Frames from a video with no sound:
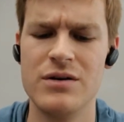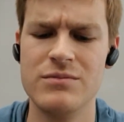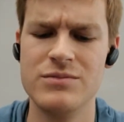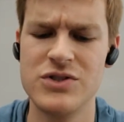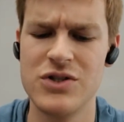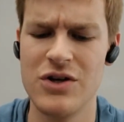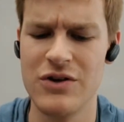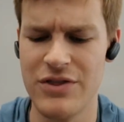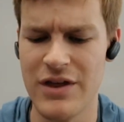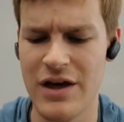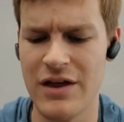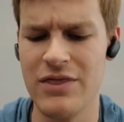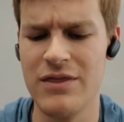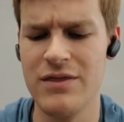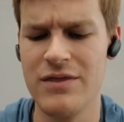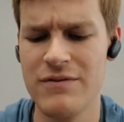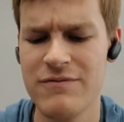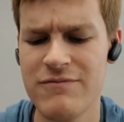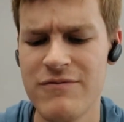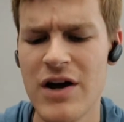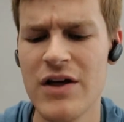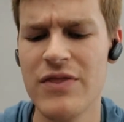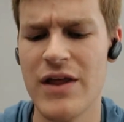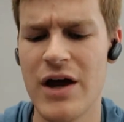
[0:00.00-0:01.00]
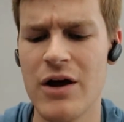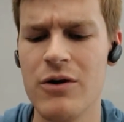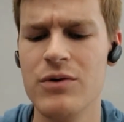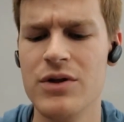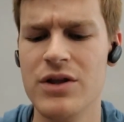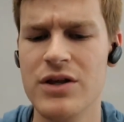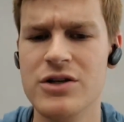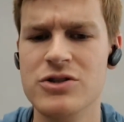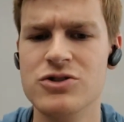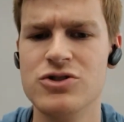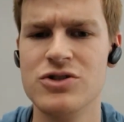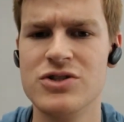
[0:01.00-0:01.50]
So I found that
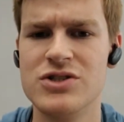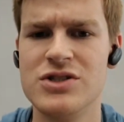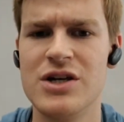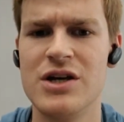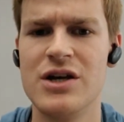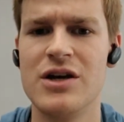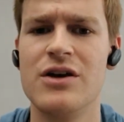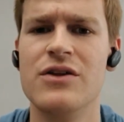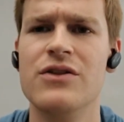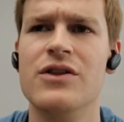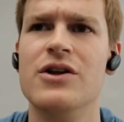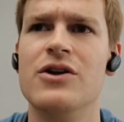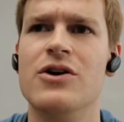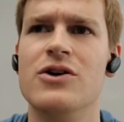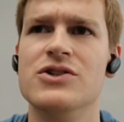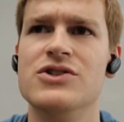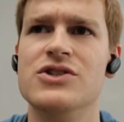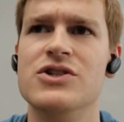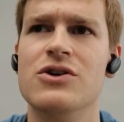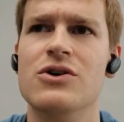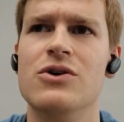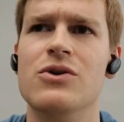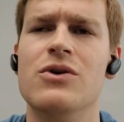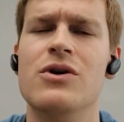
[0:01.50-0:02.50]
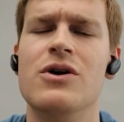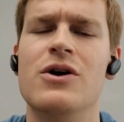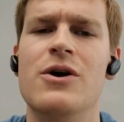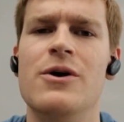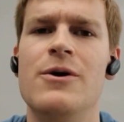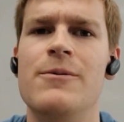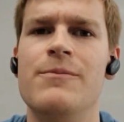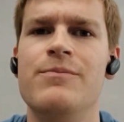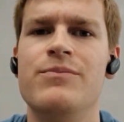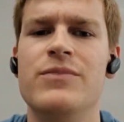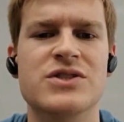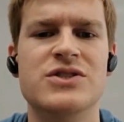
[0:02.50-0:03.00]
really interesting. And then also
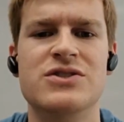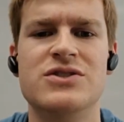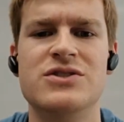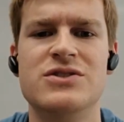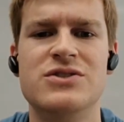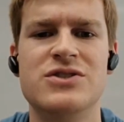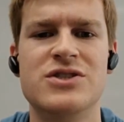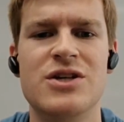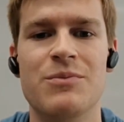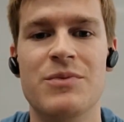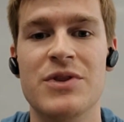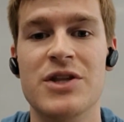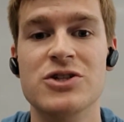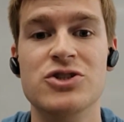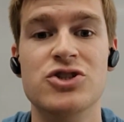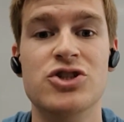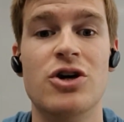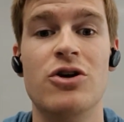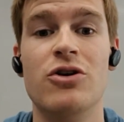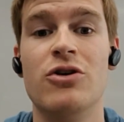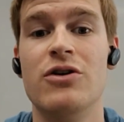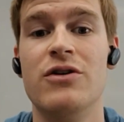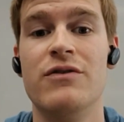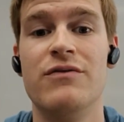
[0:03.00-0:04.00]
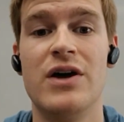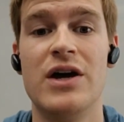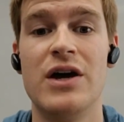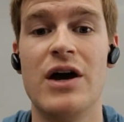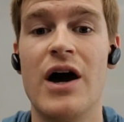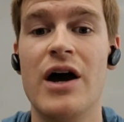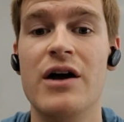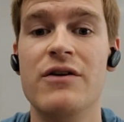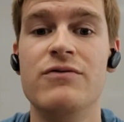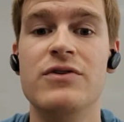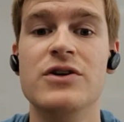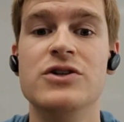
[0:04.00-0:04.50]
is some of the generative
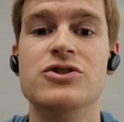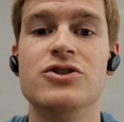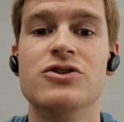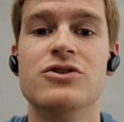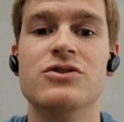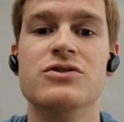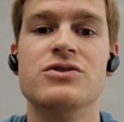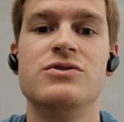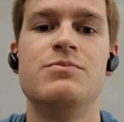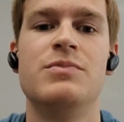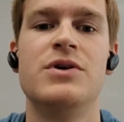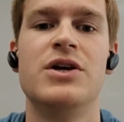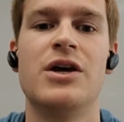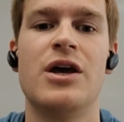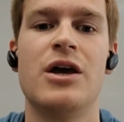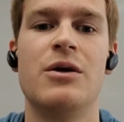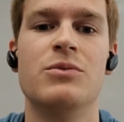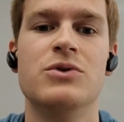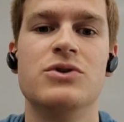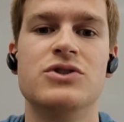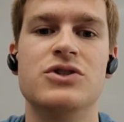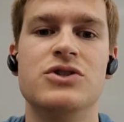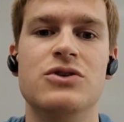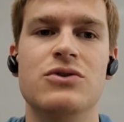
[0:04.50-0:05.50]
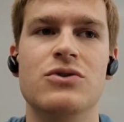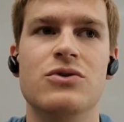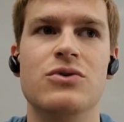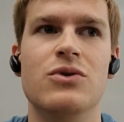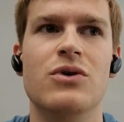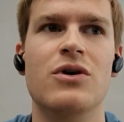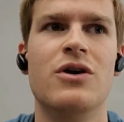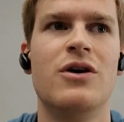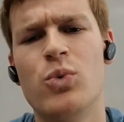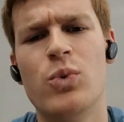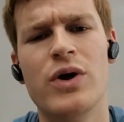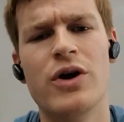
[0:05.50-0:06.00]
AI features, being able
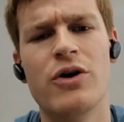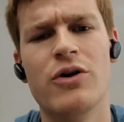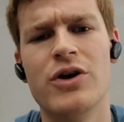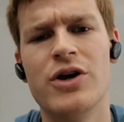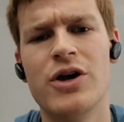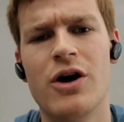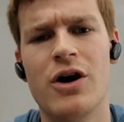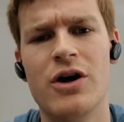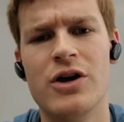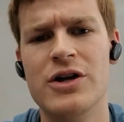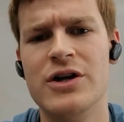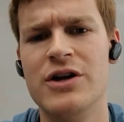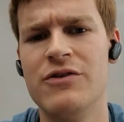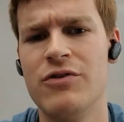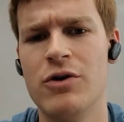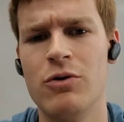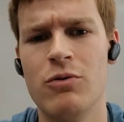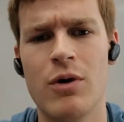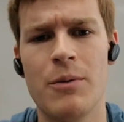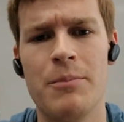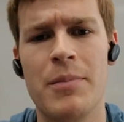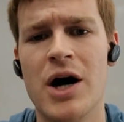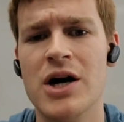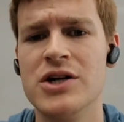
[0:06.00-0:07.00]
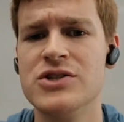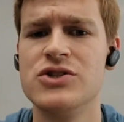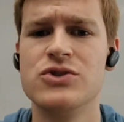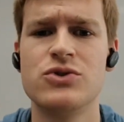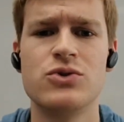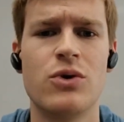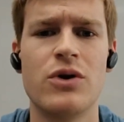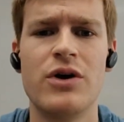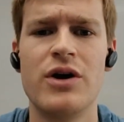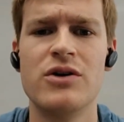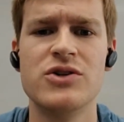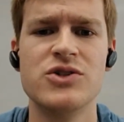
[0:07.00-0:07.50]
to query on a different
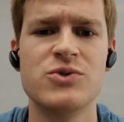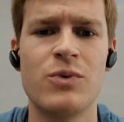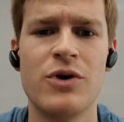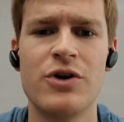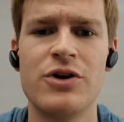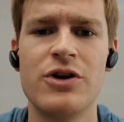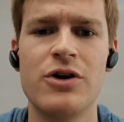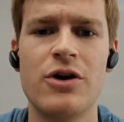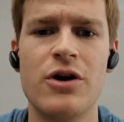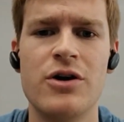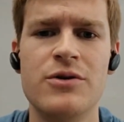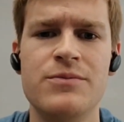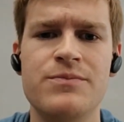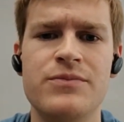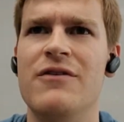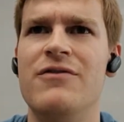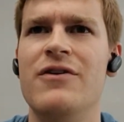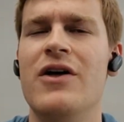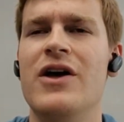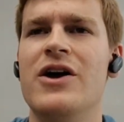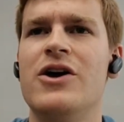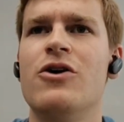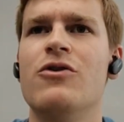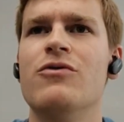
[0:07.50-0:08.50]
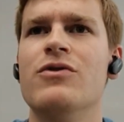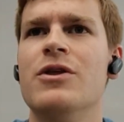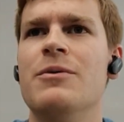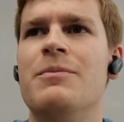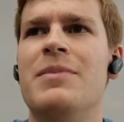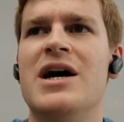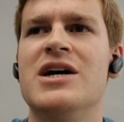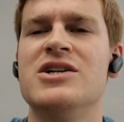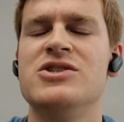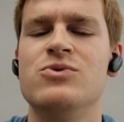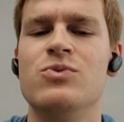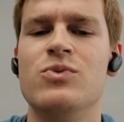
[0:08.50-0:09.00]
repository I was working on. I felt like over the
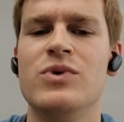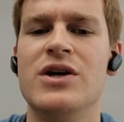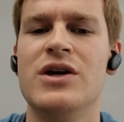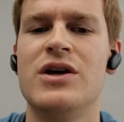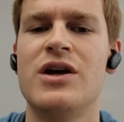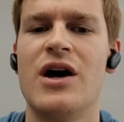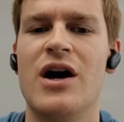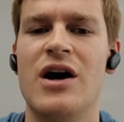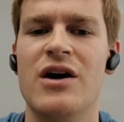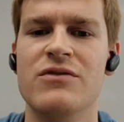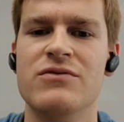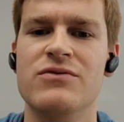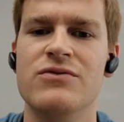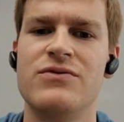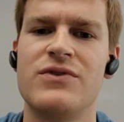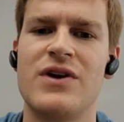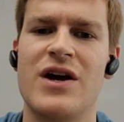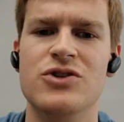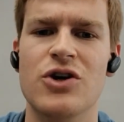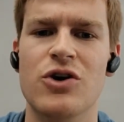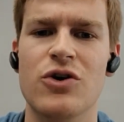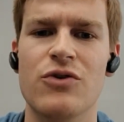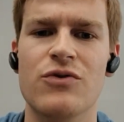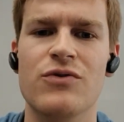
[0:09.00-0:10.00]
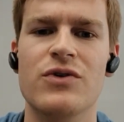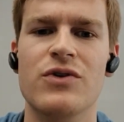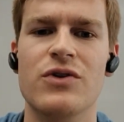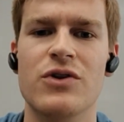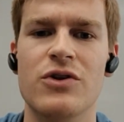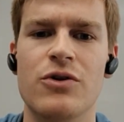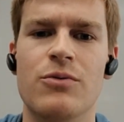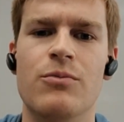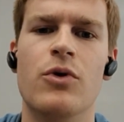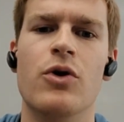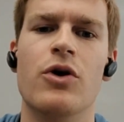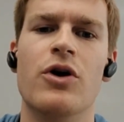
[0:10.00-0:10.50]
past week, I've dove a
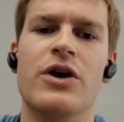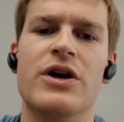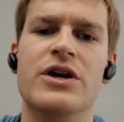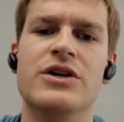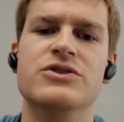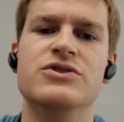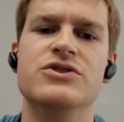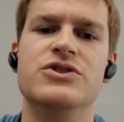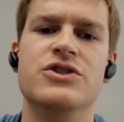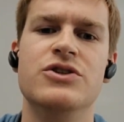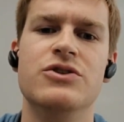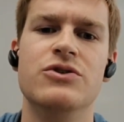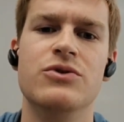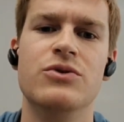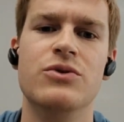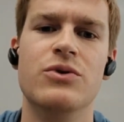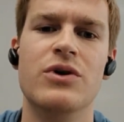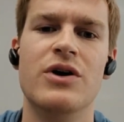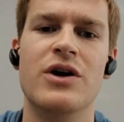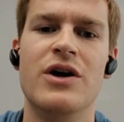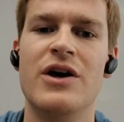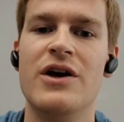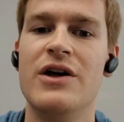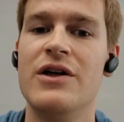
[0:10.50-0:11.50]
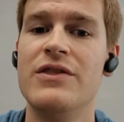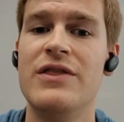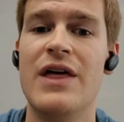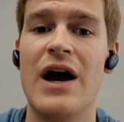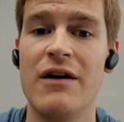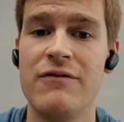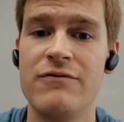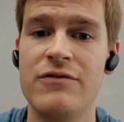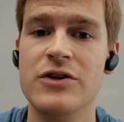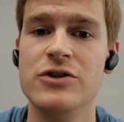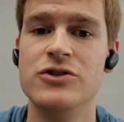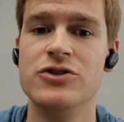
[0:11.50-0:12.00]
little more into
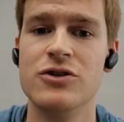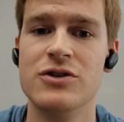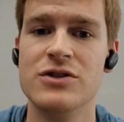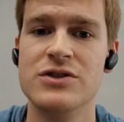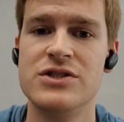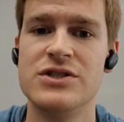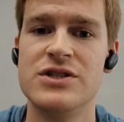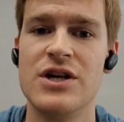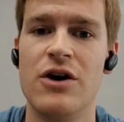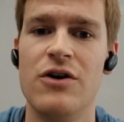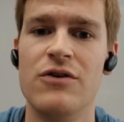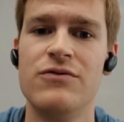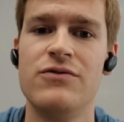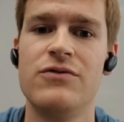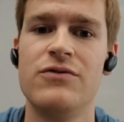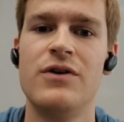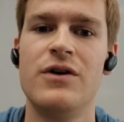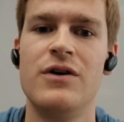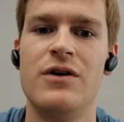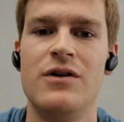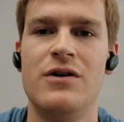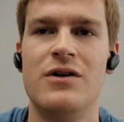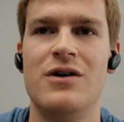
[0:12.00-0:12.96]
that feature itself.